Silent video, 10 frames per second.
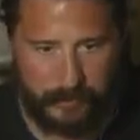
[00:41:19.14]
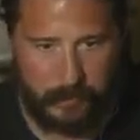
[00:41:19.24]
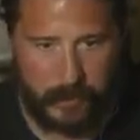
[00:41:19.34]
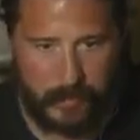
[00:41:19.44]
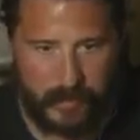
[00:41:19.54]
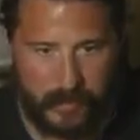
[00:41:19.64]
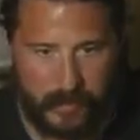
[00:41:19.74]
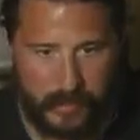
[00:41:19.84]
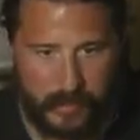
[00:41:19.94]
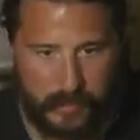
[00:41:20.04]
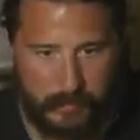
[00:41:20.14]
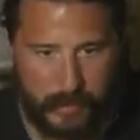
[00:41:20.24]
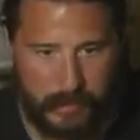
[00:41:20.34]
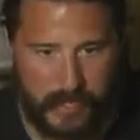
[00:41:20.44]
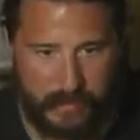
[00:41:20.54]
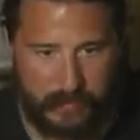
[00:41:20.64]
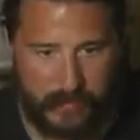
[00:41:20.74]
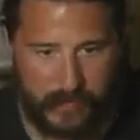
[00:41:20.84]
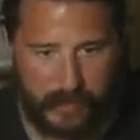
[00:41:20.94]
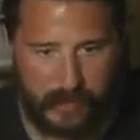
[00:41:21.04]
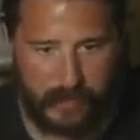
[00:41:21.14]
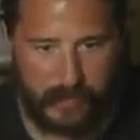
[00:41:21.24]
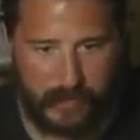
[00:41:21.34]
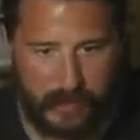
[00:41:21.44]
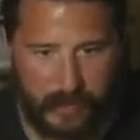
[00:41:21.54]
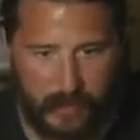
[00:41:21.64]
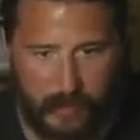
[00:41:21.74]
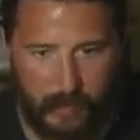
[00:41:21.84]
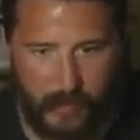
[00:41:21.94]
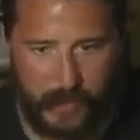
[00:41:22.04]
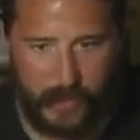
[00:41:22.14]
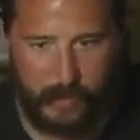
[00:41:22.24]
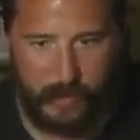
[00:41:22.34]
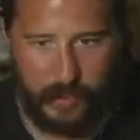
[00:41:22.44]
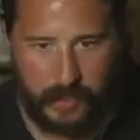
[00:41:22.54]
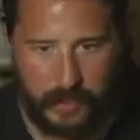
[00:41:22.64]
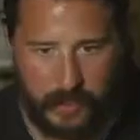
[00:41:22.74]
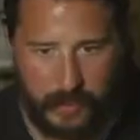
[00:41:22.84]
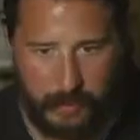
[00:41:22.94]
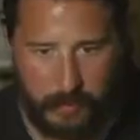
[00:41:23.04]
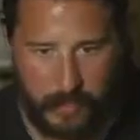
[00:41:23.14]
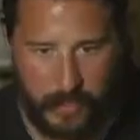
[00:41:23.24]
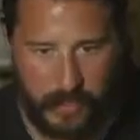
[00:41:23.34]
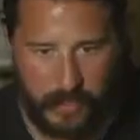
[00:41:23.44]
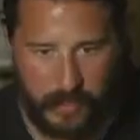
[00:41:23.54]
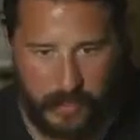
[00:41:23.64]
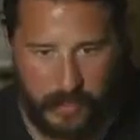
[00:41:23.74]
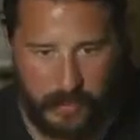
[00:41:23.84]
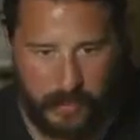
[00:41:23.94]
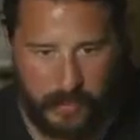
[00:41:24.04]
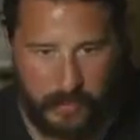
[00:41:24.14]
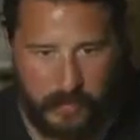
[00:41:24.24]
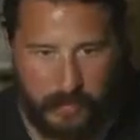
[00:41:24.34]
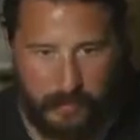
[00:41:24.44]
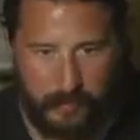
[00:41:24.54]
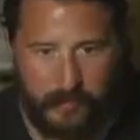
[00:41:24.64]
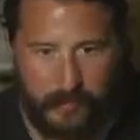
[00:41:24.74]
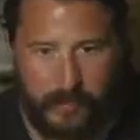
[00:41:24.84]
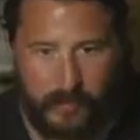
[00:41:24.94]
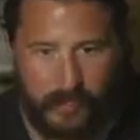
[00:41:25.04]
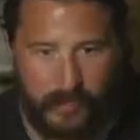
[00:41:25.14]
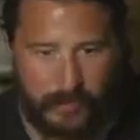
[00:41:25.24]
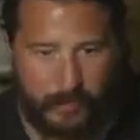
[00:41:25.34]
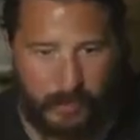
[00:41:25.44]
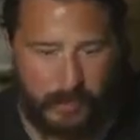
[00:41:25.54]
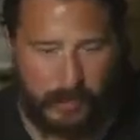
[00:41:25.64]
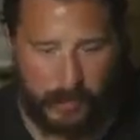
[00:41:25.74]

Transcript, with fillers: Maybe uh, maybe after this, we'll take a quick uh, break Oh, there we go. Got some pressure.